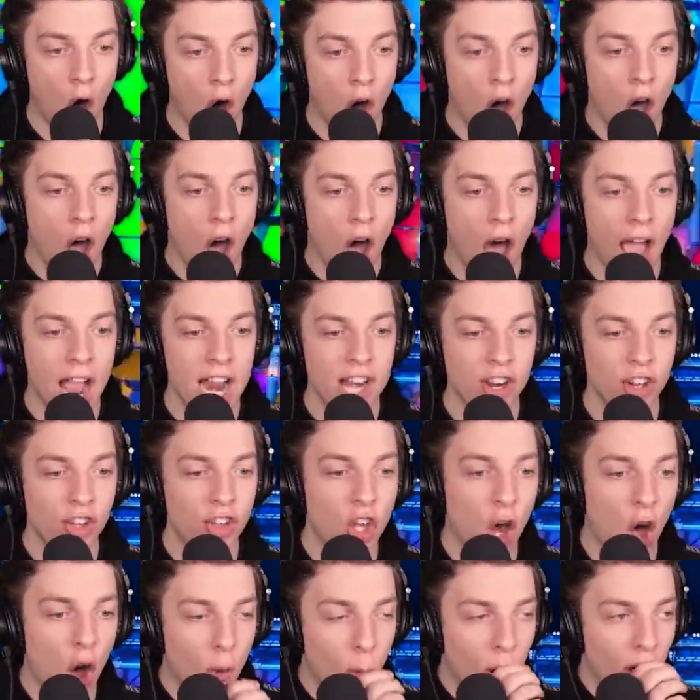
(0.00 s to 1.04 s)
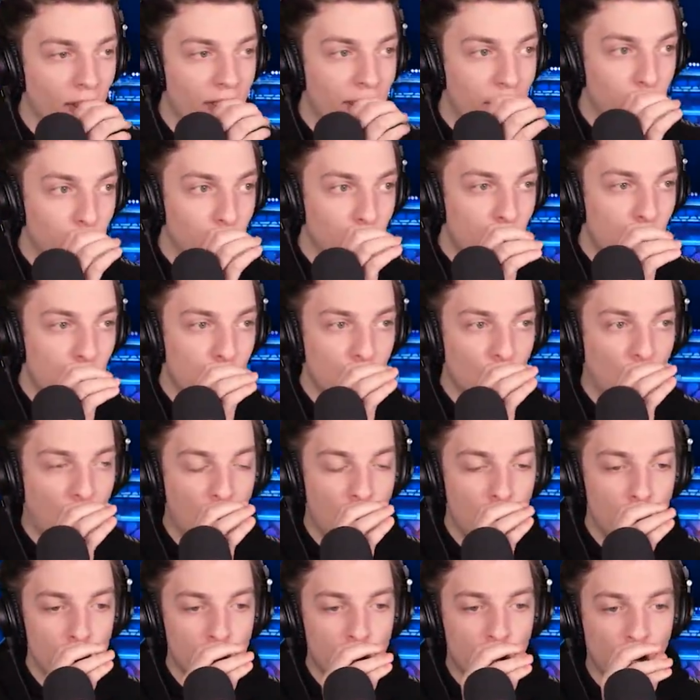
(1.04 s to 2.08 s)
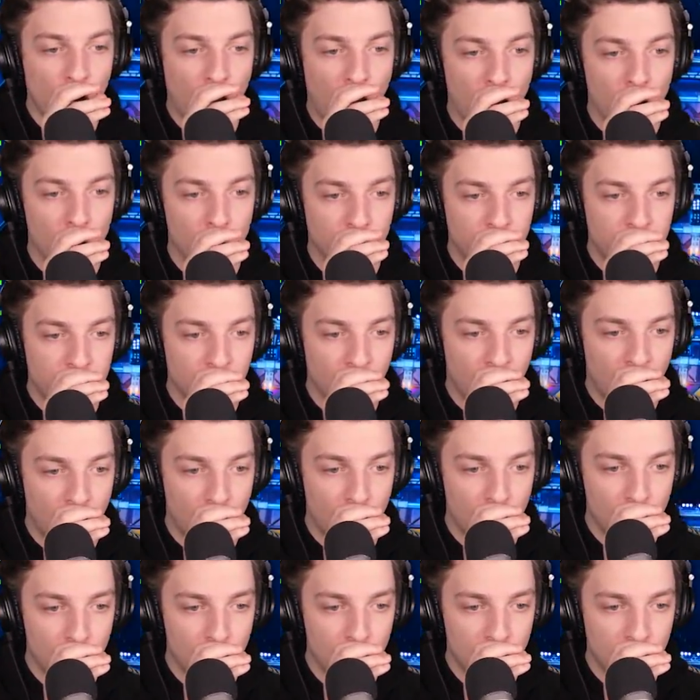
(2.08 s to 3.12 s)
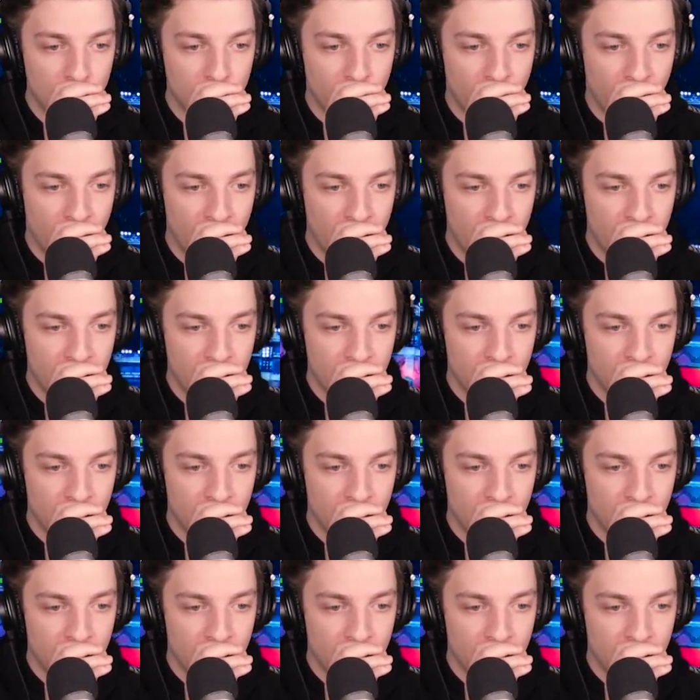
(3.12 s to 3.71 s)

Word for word: guys, we, I just got one that was so close. Oh my.